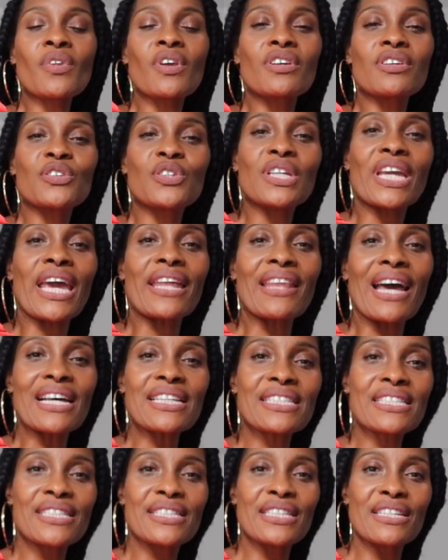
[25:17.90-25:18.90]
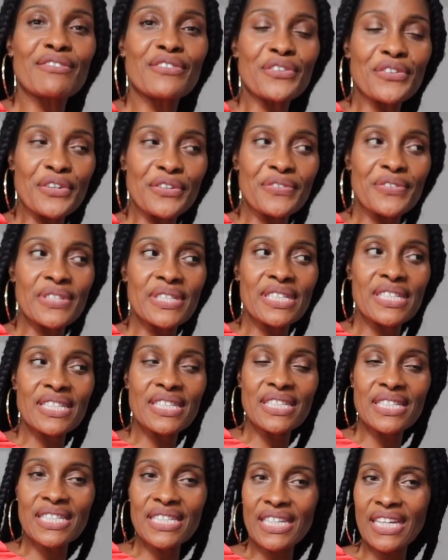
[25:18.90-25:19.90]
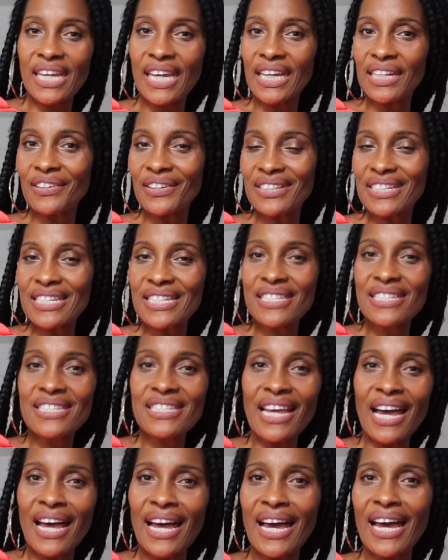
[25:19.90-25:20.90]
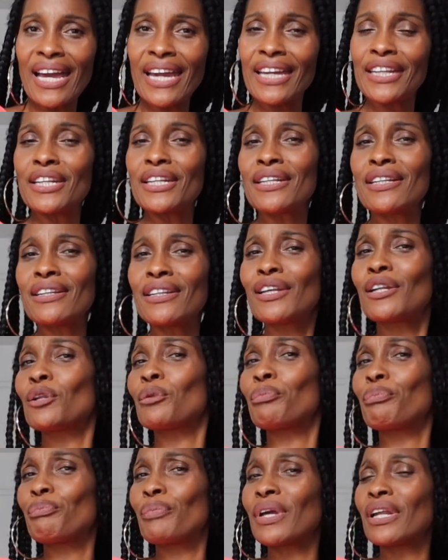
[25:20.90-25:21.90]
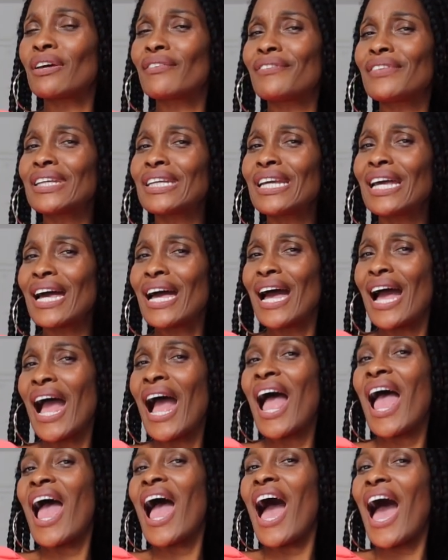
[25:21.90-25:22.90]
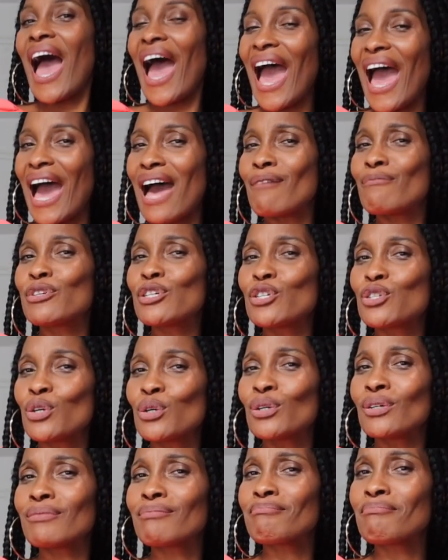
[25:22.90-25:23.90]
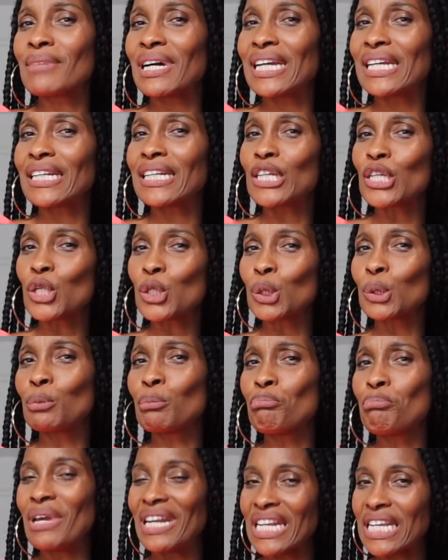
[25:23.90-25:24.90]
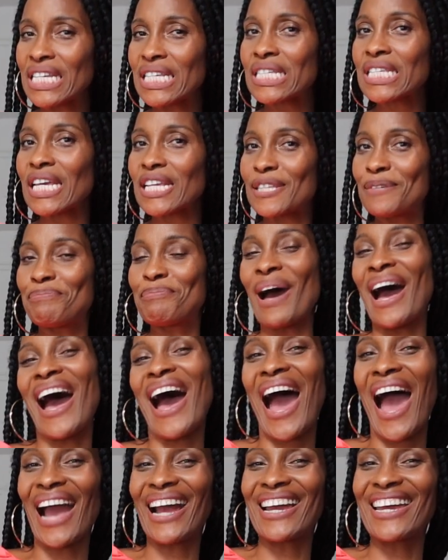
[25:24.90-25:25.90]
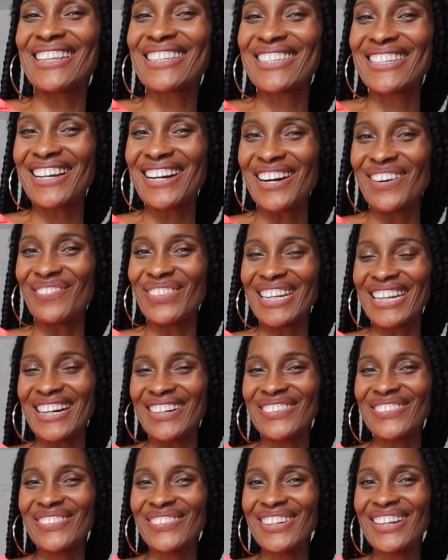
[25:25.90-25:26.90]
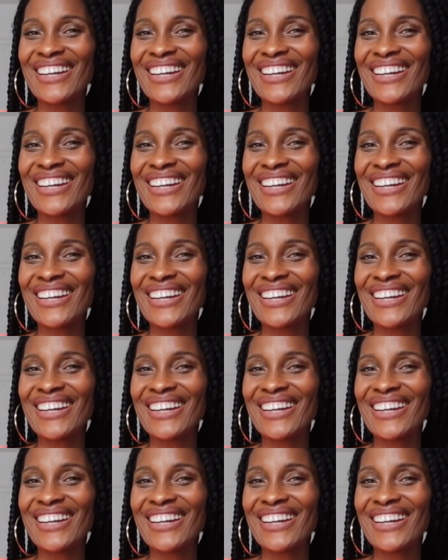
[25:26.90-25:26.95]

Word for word: You get that sliver of skin on the side, little bit of the abs, you know, on my little mini six pack is coming out.